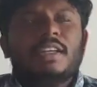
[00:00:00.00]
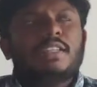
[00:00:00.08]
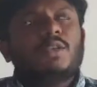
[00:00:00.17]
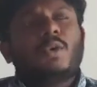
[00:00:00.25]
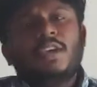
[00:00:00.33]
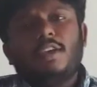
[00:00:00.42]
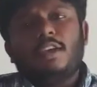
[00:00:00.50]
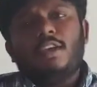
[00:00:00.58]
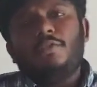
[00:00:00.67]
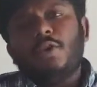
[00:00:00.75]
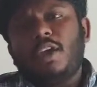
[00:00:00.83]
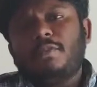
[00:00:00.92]
So
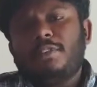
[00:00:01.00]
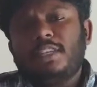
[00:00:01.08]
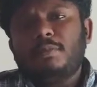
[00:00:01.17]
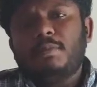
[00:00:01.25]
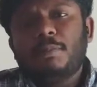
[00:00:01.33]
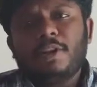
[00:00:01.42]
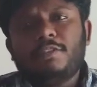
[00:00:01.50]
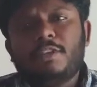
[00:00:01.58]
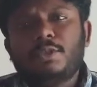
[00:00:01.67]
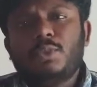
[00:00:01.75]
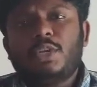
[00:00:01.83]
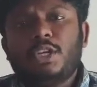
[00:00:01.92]
if you have seen my
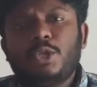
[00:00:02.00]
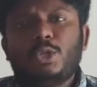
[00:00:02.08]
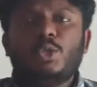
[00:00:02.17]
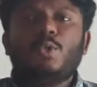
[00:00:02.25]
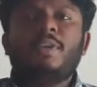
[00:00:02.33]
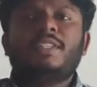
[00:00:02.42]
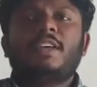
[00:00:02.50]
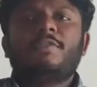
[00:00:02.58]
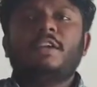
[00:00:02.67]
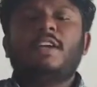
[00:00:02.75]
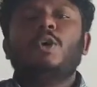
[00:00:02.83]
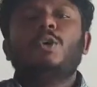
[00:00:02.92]
previous videos, you must have
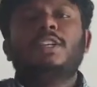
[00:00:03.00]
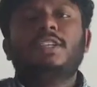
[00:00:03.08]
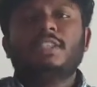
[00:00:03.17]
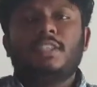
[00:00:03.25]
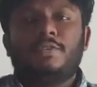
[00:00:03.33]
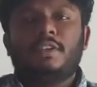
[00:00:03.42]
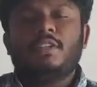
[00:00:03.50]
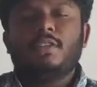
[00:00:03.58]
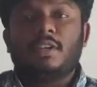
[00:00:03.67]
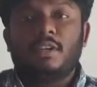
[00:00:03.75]
encountered several